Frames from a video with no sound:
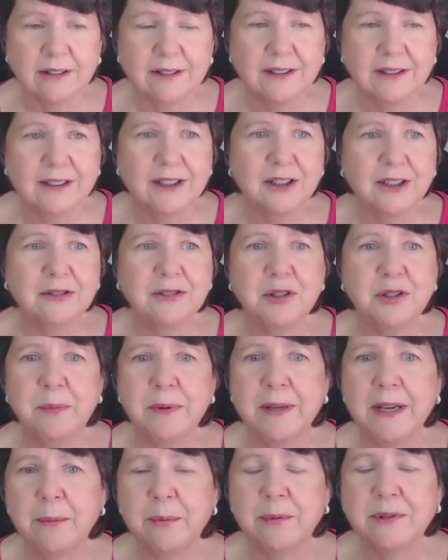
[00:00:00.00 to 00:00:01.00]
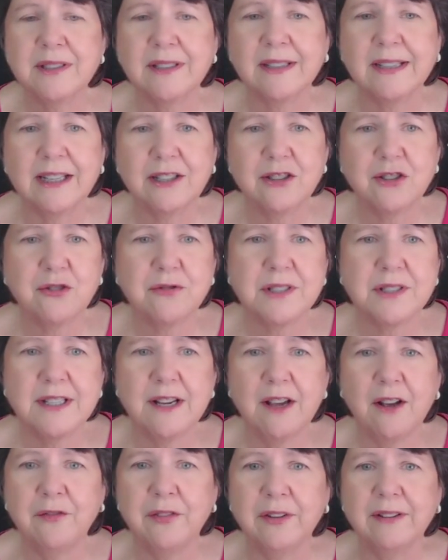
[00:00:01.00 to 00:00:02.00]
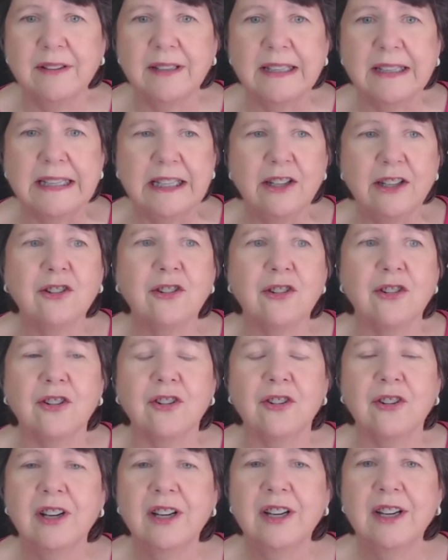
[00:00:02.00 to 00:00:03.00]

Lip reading: to be able to get yourself in gear.